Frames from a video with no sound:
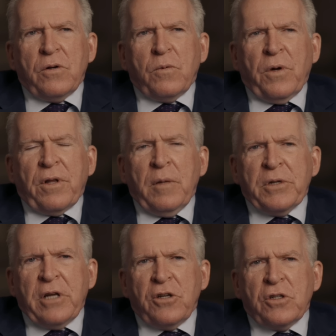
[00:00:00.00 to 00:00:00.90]
what the
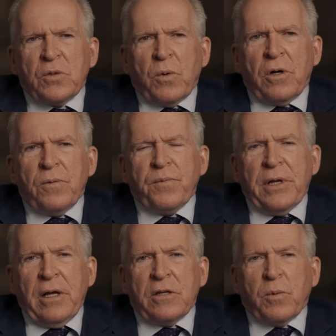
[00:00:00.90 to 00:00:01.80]
limitations were,
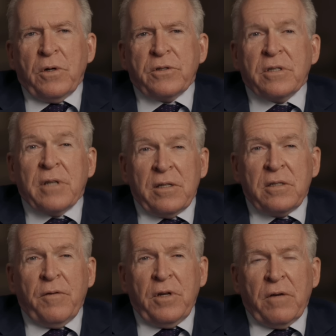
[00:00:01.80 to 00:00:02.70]
as well as the
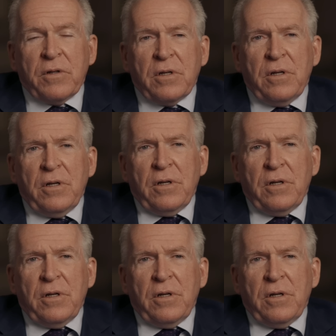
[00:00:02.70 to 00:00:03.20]
sensitivity of it.